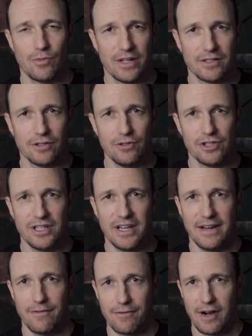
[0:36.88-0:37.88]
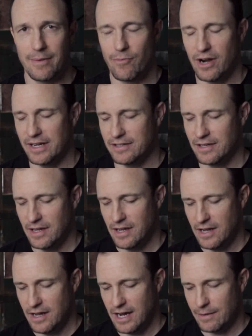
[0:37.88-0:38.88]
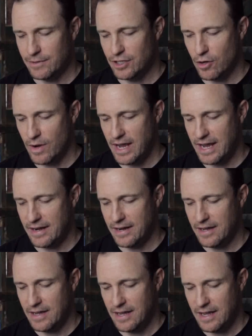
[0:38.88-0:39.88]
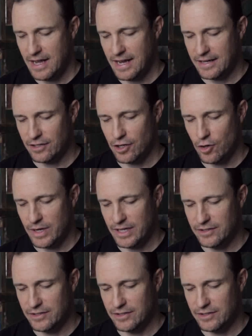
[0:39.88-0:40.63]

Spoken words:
is resolution and frame rate. I would go ahead and go